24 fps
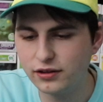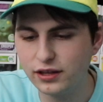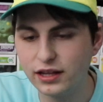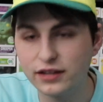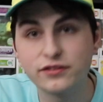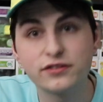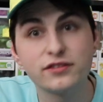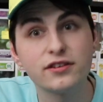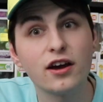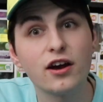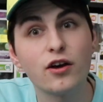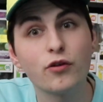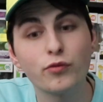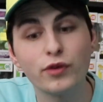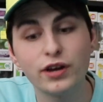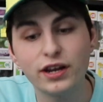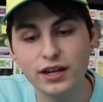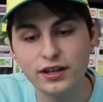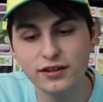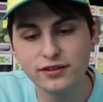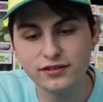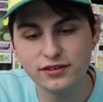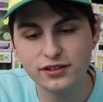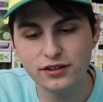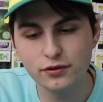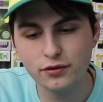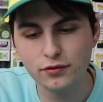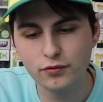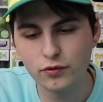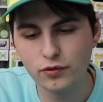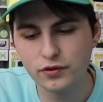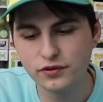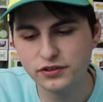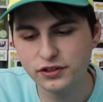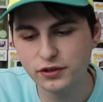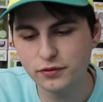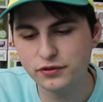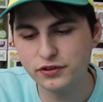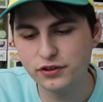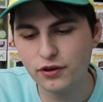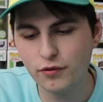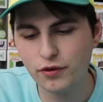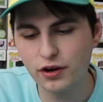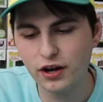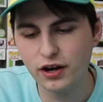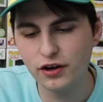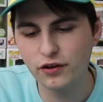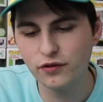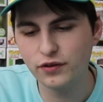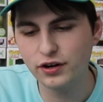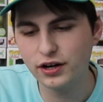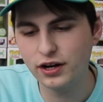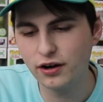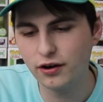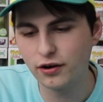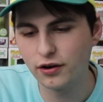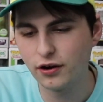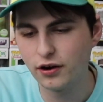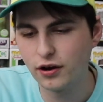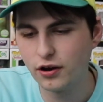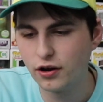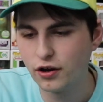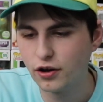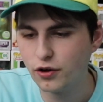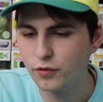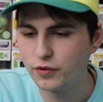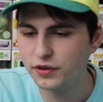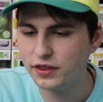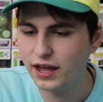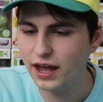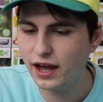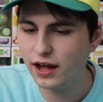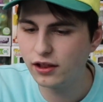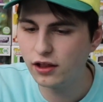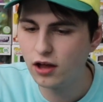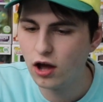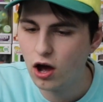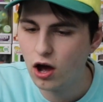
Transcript: Let's uh, read it and see, see what's going on over here with L.